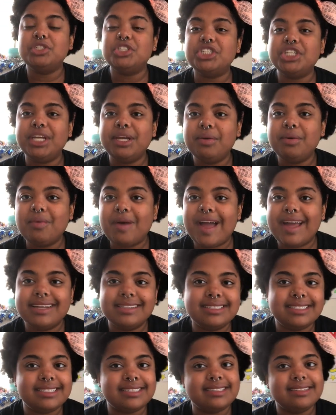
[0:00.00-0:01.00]
She
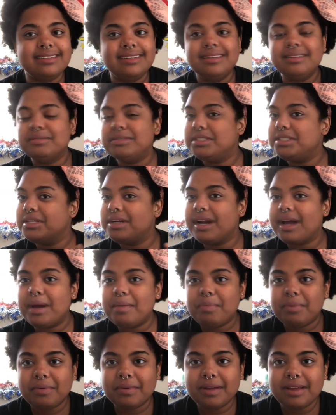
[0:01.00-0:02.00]
went, stood
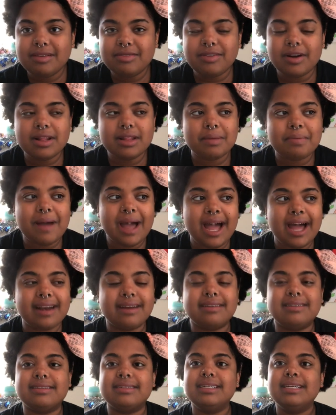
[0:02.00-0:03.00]
up in front of the
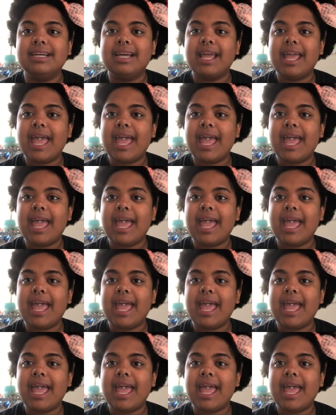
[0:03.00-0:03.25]
panel,